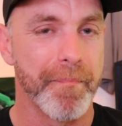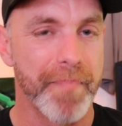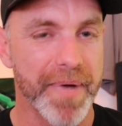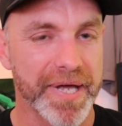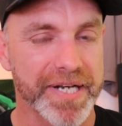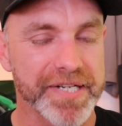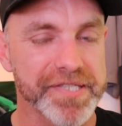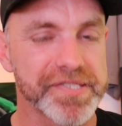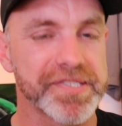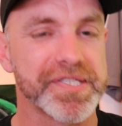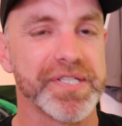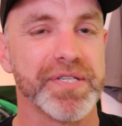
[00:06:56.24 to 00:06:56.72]

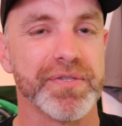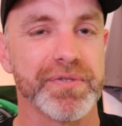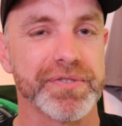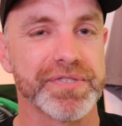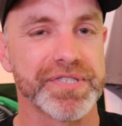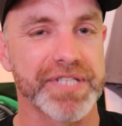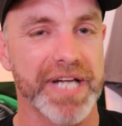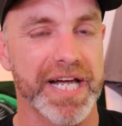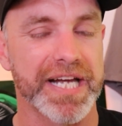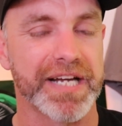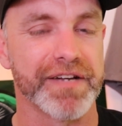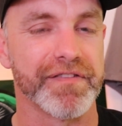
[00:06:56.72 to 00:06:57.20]
better stills
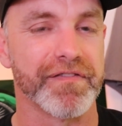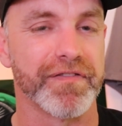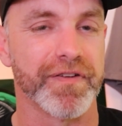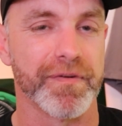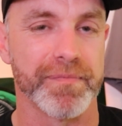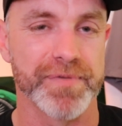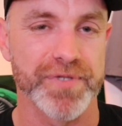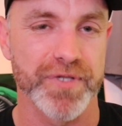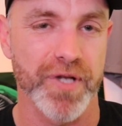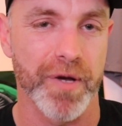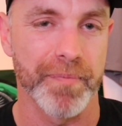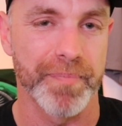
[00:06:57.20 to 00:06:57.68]
taken
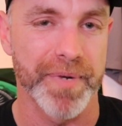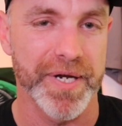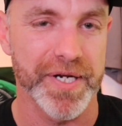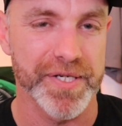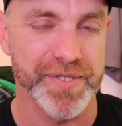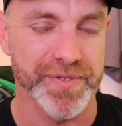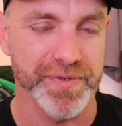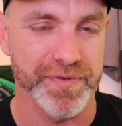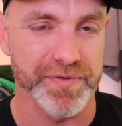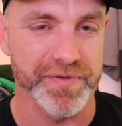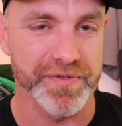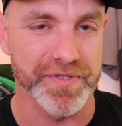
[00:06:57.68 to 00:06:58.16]
from Slot
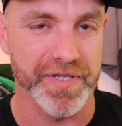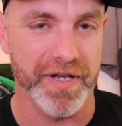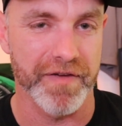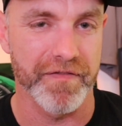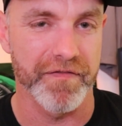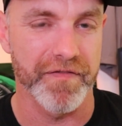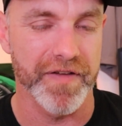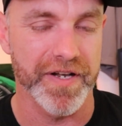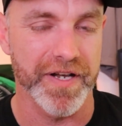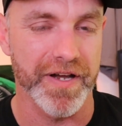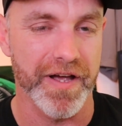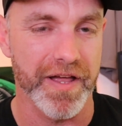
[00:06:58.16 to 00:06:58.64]
Pixels
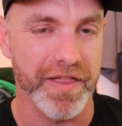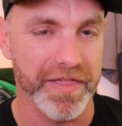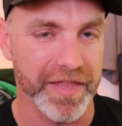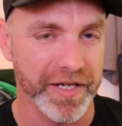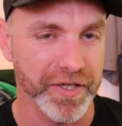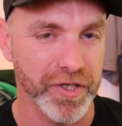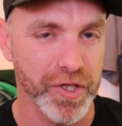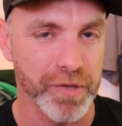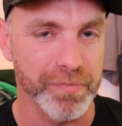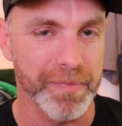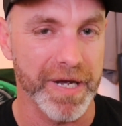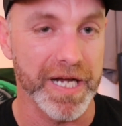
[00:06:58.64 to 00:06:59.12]
video.
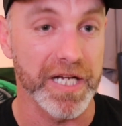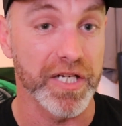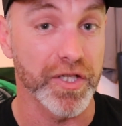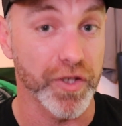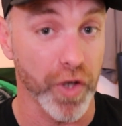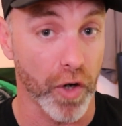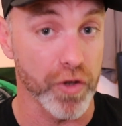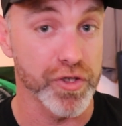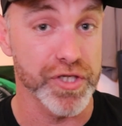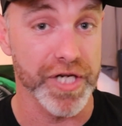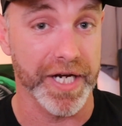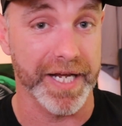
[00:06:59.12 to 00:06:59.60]
Thank you, mate.
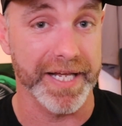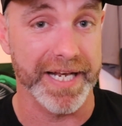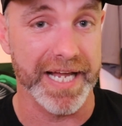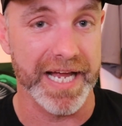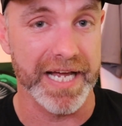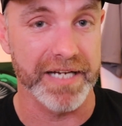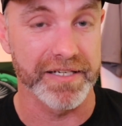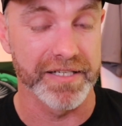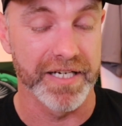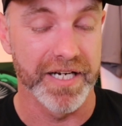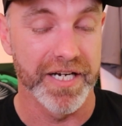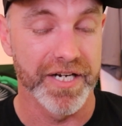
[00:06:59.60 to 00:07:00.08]
Go check it
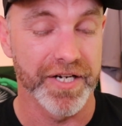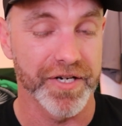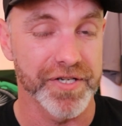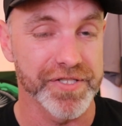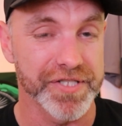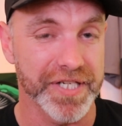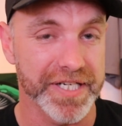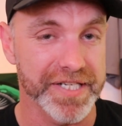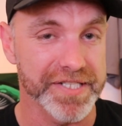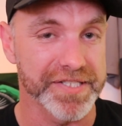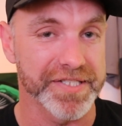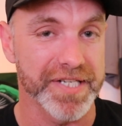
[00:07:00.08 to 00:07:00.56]
out because
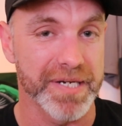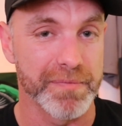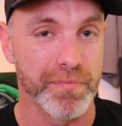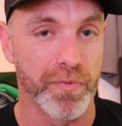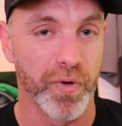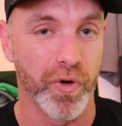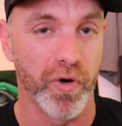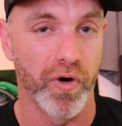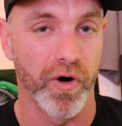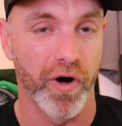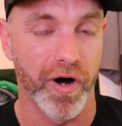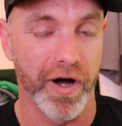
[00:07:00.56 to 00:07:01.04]
you get to see
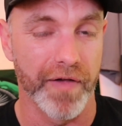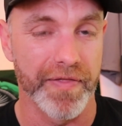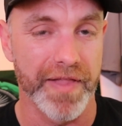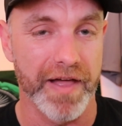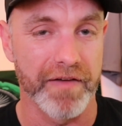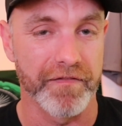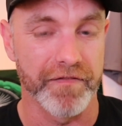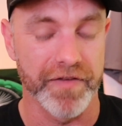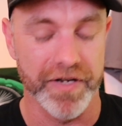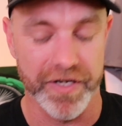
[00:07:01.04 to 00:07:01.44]
more on that